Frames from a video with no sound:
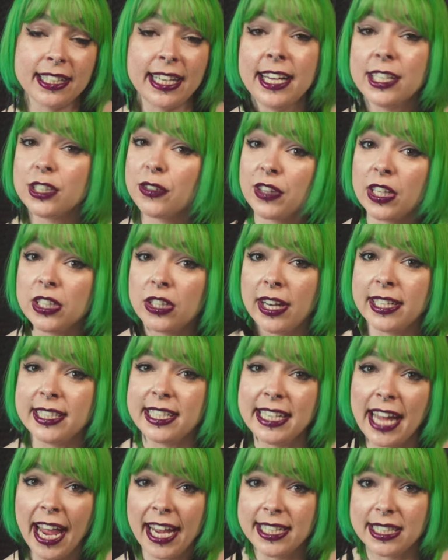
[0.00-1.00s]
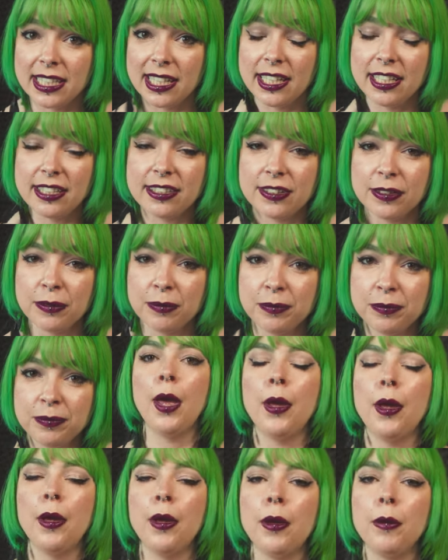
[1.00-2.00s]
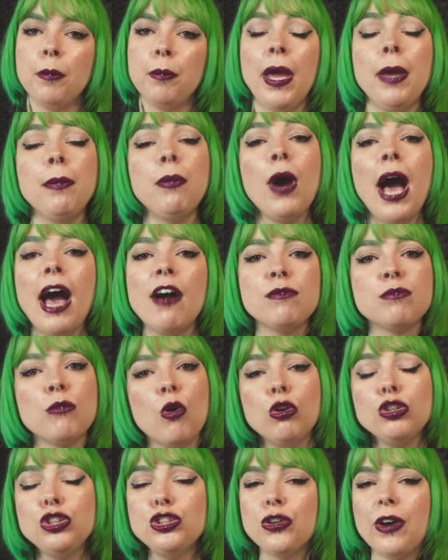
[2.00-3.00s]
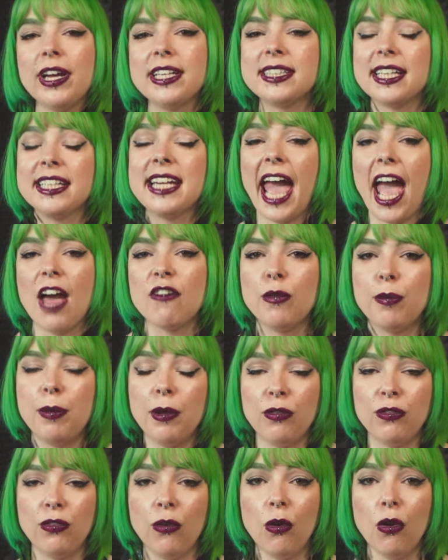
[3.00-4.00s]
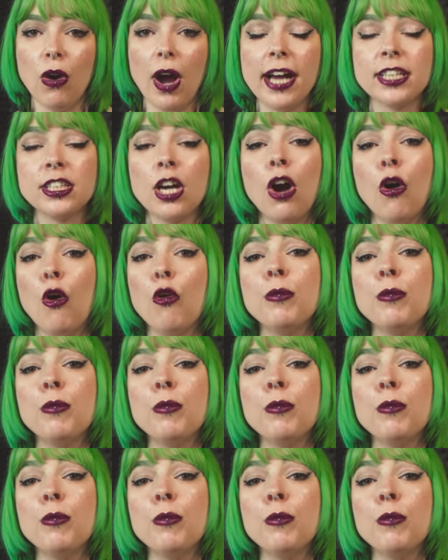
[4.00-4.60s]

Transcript: techniques of the 1980s. People have more choice than ever before and are